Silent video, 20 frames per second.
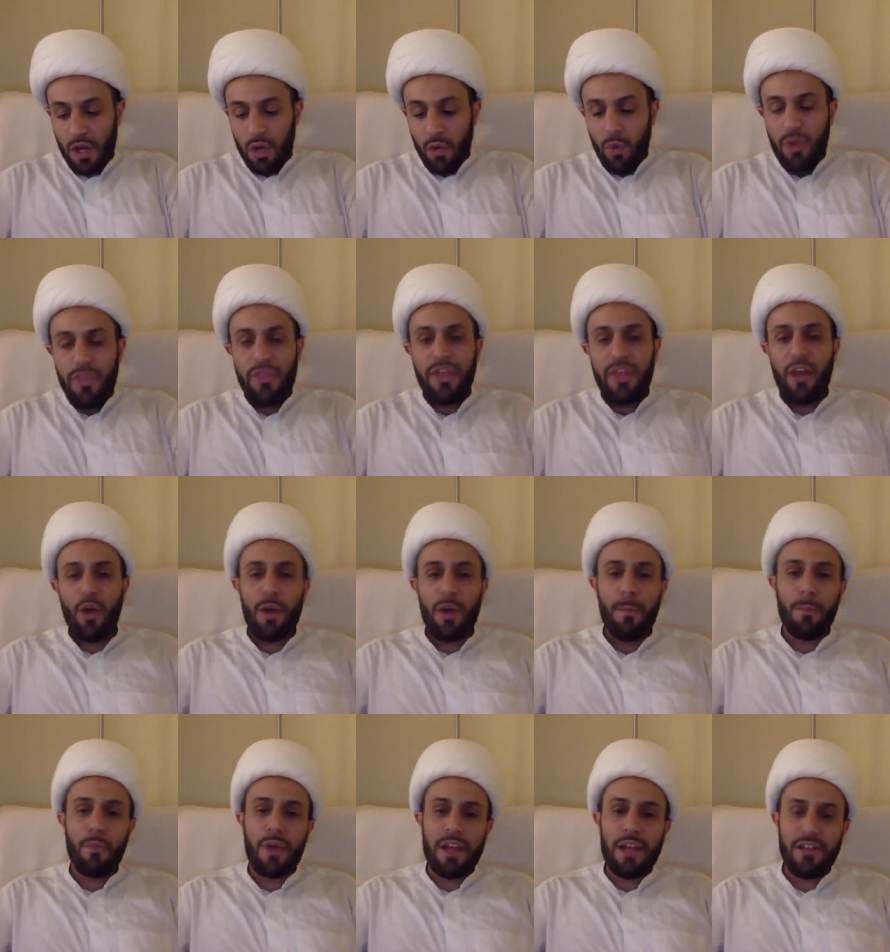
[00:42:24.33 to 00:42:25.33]
with their
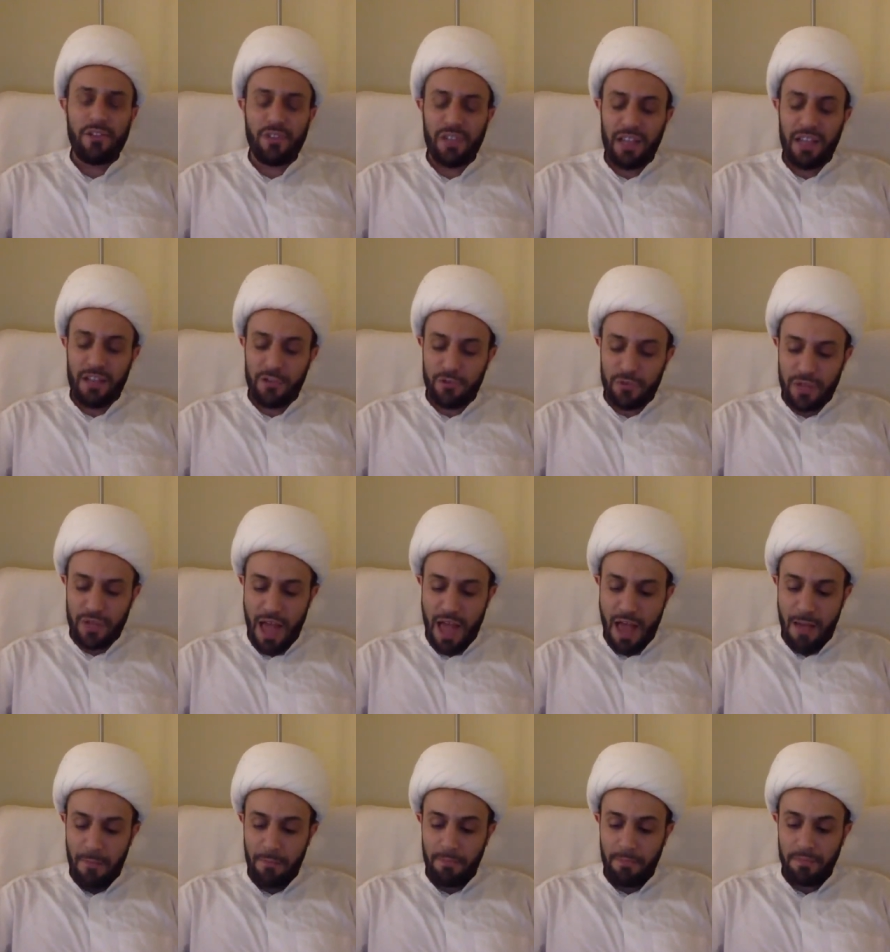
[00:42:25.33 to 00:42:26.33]
embracing
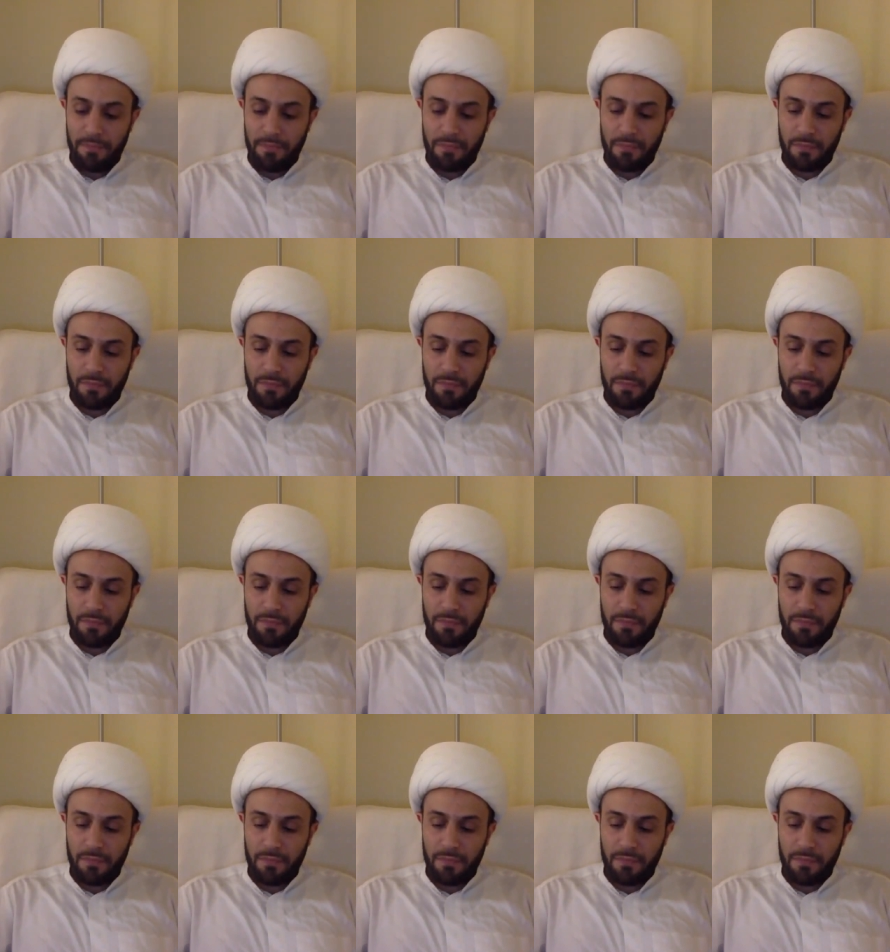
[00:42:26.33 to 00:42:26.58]
Islam,